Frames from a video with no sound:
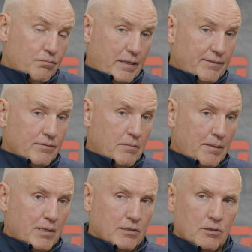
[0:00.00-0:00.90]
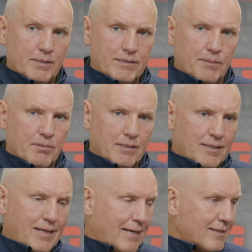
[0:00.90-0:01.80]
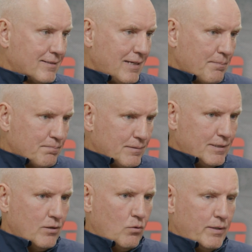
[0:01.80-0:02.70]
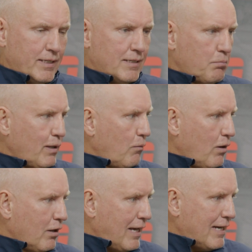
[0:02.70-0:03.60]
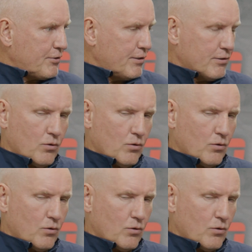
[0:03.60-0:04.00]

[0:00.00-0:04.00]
even maybe a little bit deeper than that, except we didn't play well last year.